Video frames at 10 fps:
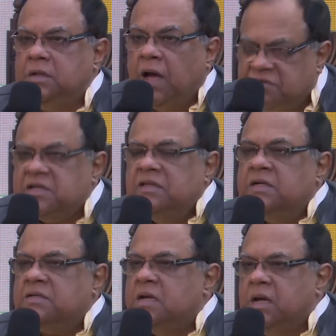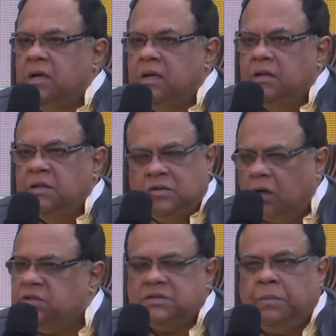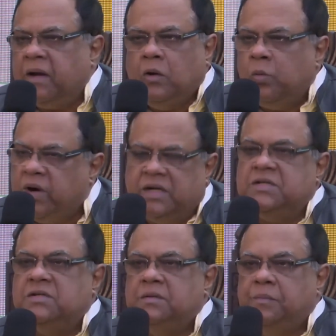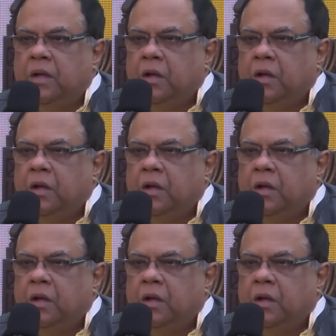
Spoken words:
I've seen this. It's not just a matter of words.